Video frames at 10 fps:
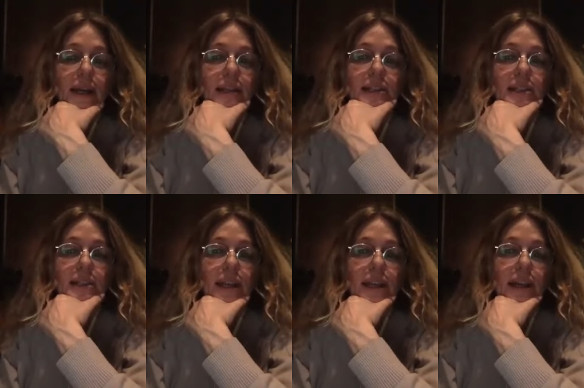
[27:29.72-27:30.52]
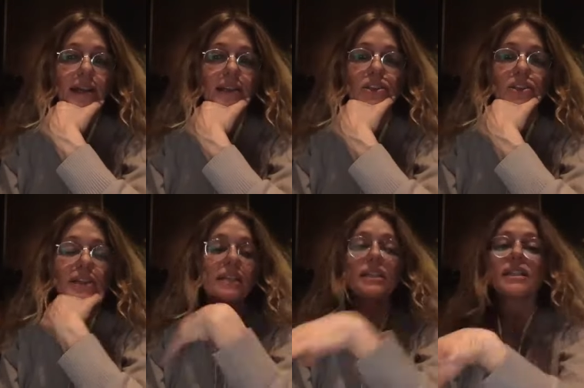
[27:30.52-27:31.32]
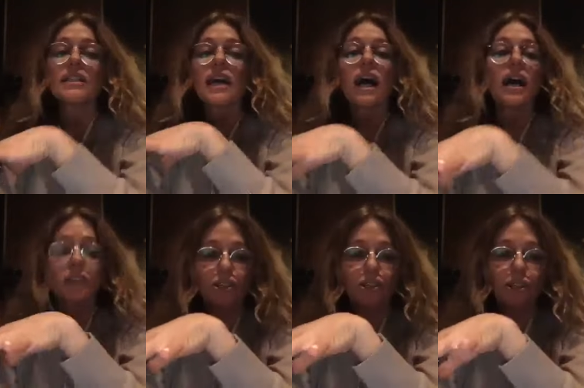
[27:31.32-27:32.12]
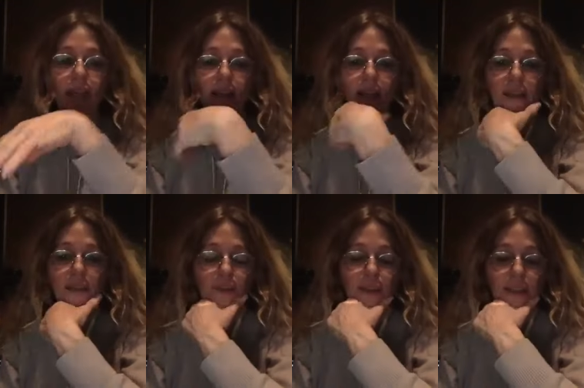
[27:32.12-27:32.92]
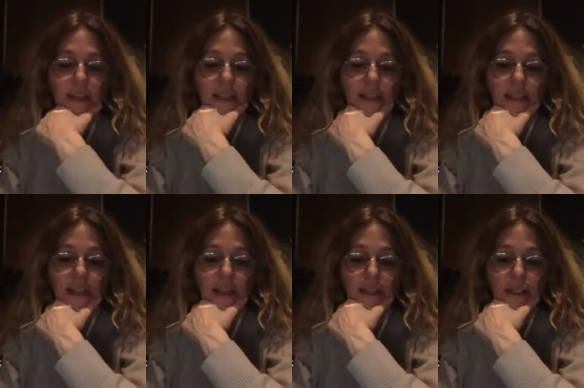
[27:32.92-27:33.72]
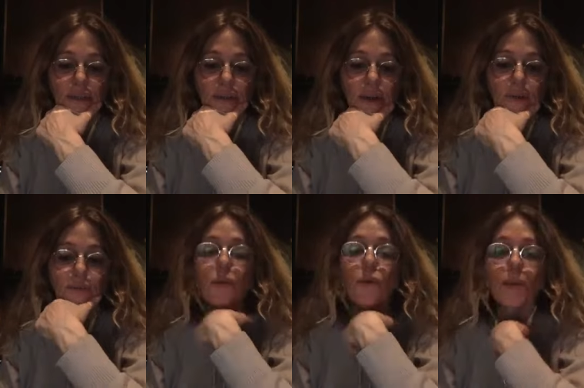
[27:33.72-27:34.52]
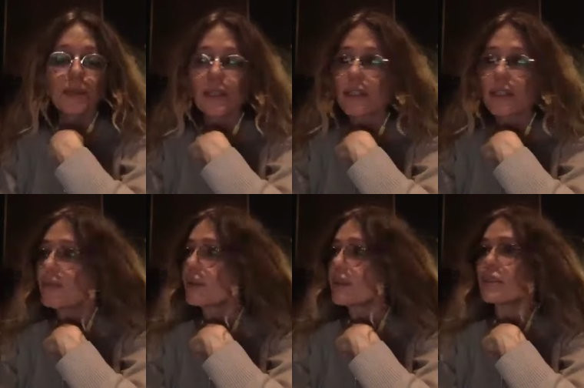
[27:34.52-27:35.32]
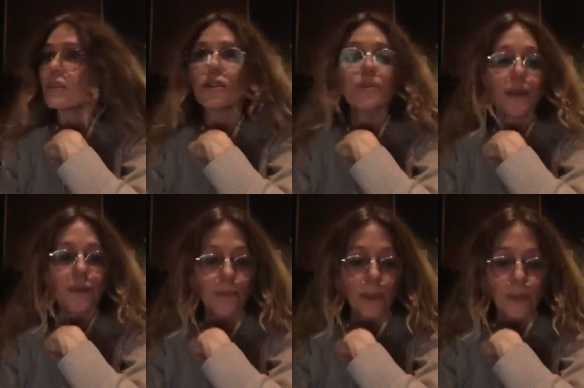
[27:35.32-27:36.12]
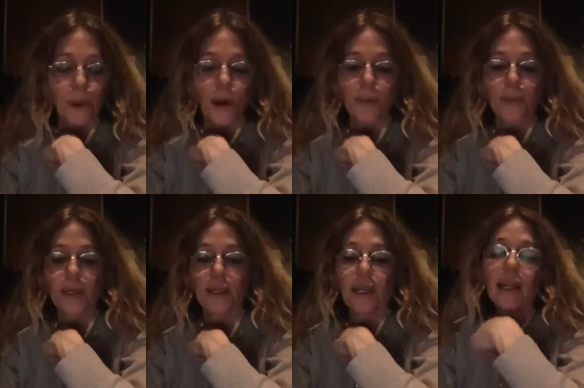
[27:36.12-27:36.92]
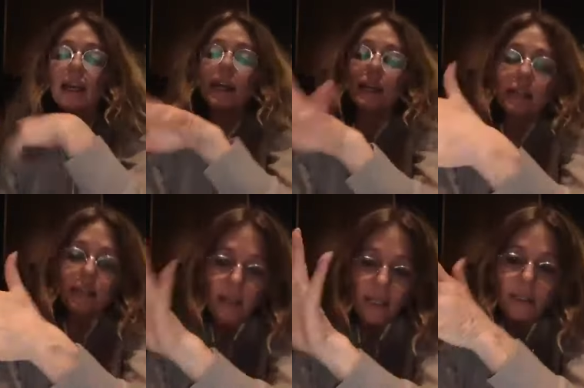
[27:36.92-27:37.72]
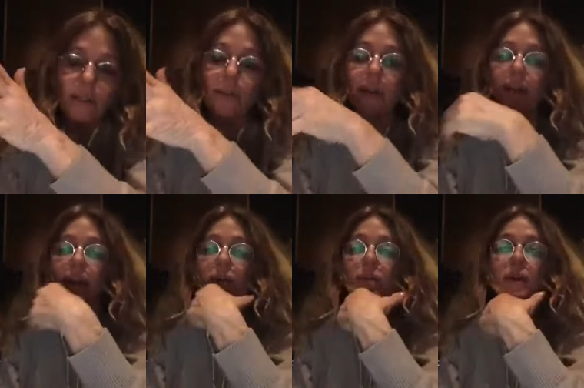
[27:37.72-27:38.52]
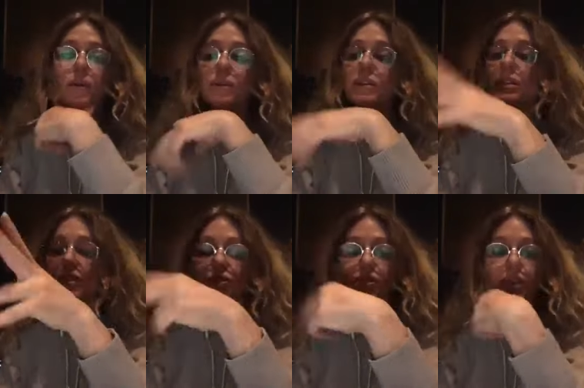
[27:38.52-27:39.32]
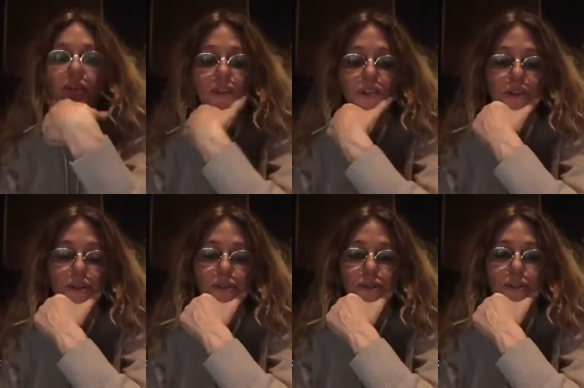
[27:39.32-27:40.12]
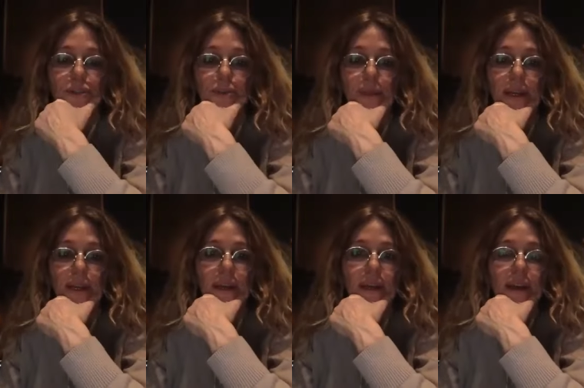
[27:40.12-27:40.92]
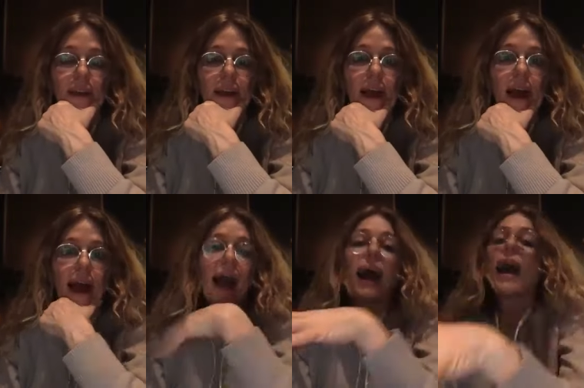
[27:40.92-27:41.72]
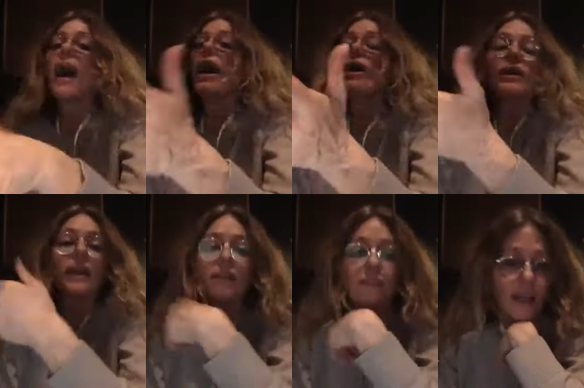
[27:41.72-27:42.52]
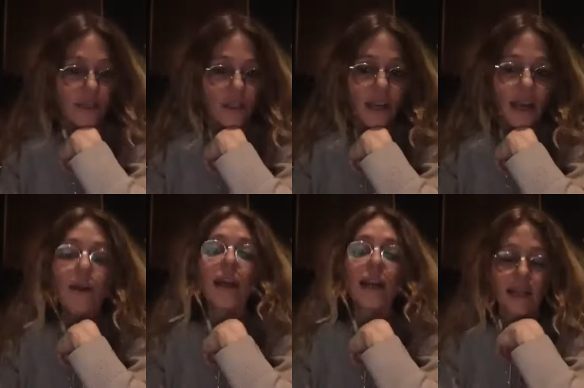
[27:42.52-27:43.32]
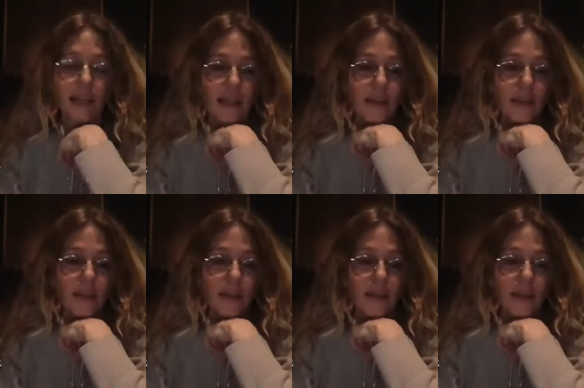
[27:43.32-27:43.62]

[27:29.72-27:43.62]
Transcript: it's it just doesn't touch any of the things that they do for a woman to live in a two bedroom apartment in a not so great area with six or seven children to me how can i fetch how can i